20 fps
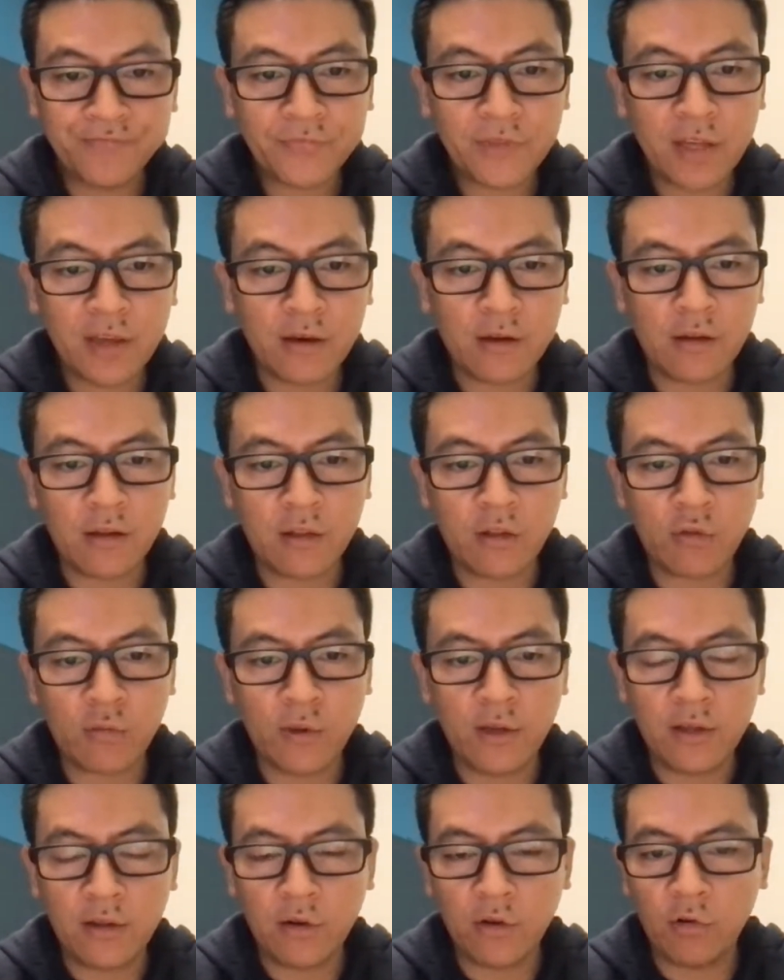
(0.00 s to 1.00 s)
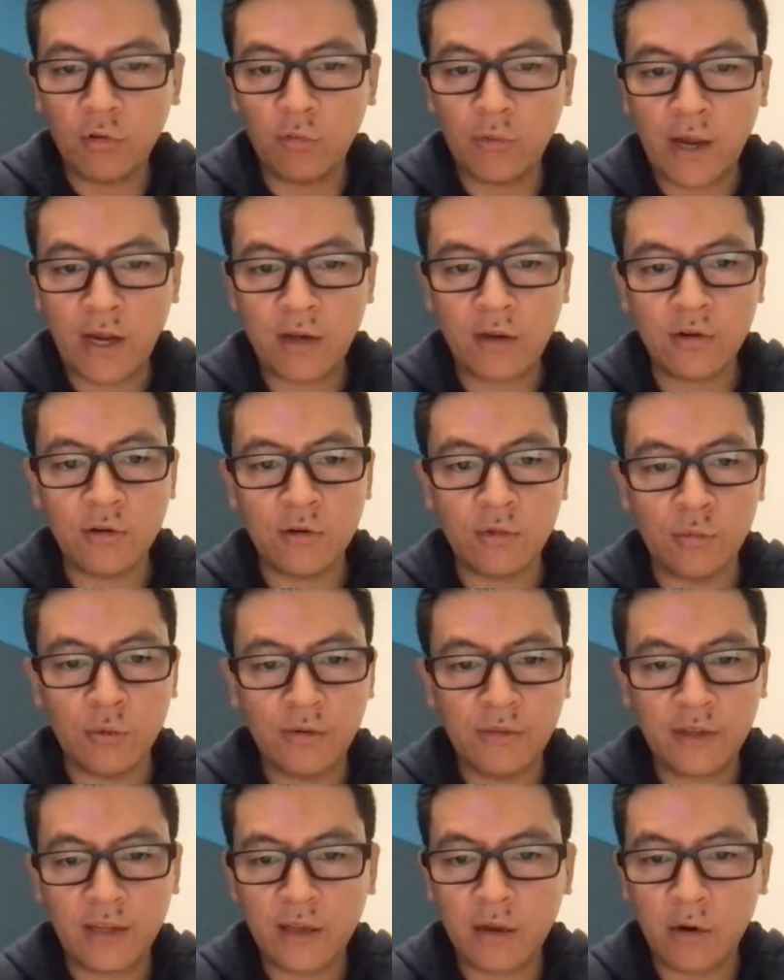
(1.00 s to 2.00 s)
The 3-0 record
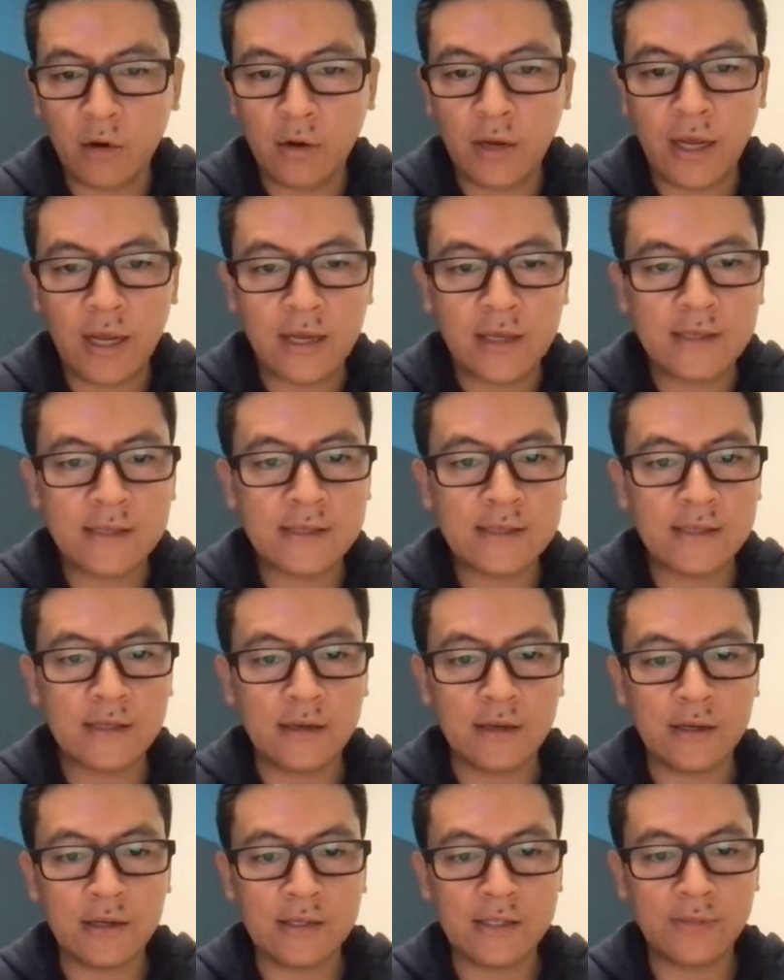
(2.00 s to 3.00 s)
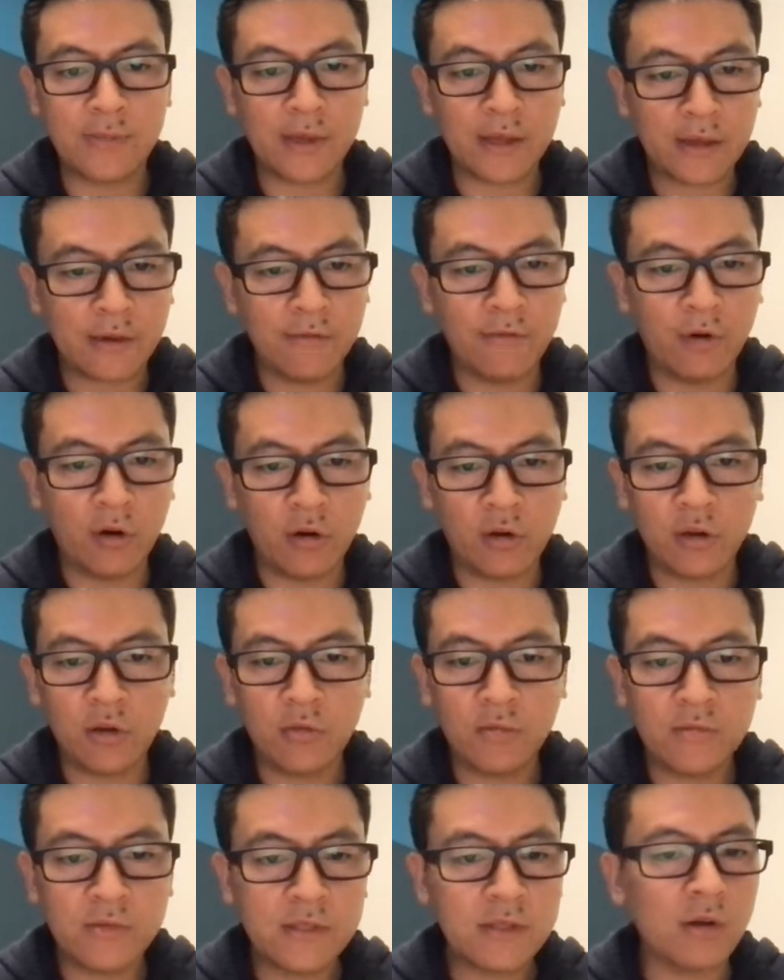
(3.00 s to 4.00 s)
with the ERAs, speaking
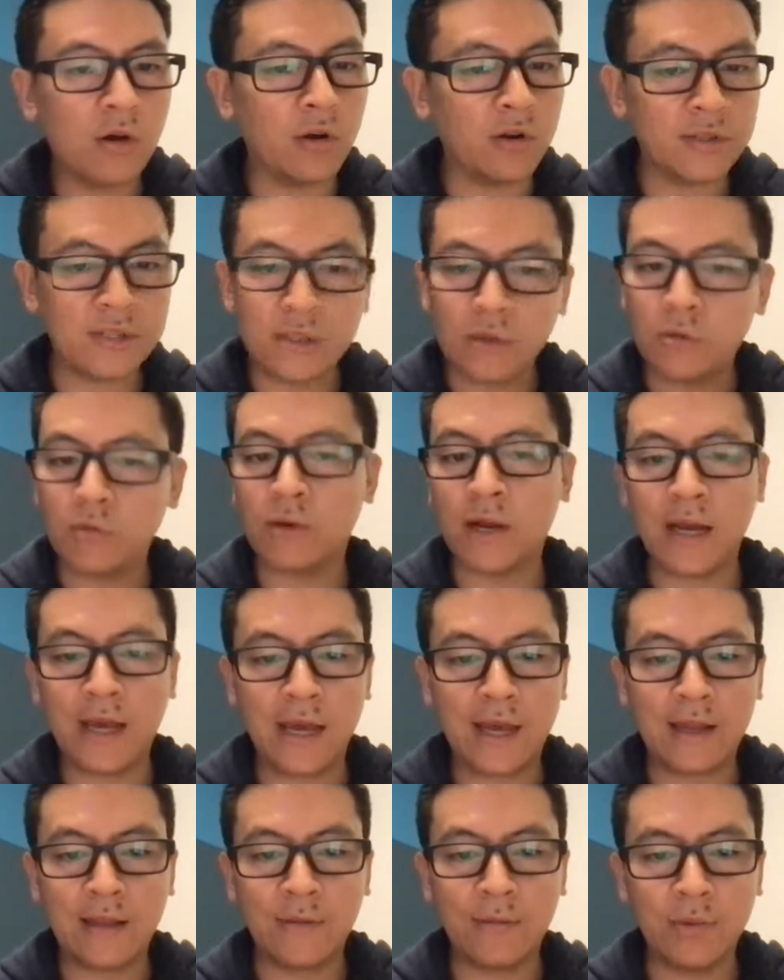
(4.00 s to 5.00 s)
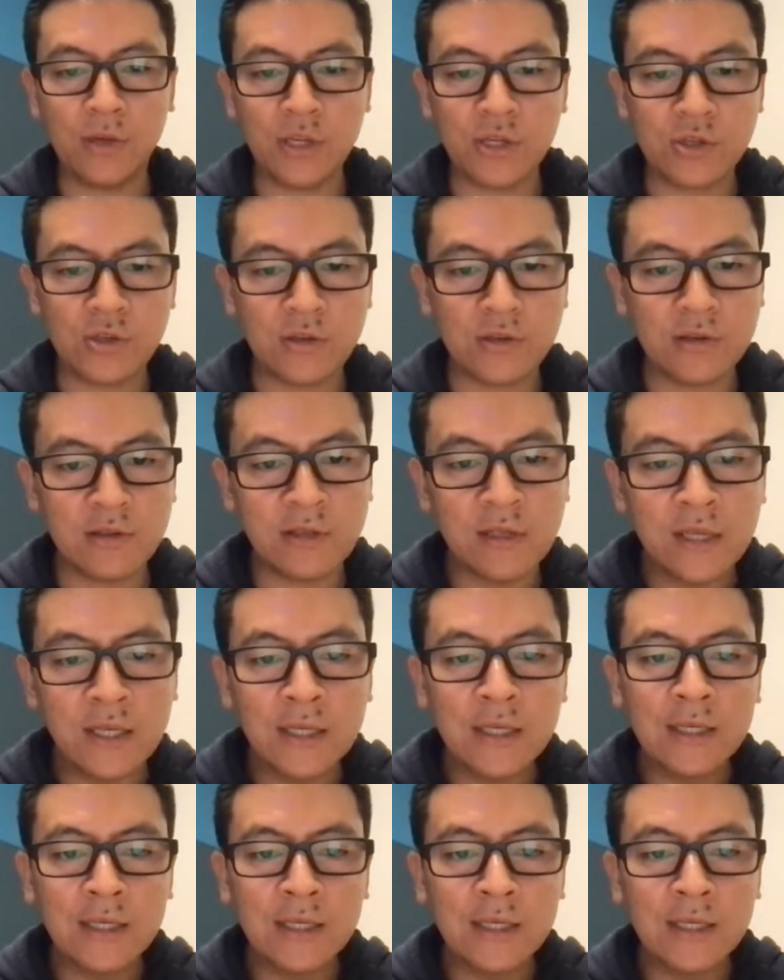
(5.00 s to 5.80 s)
volumes. Also a right-handed pitcher.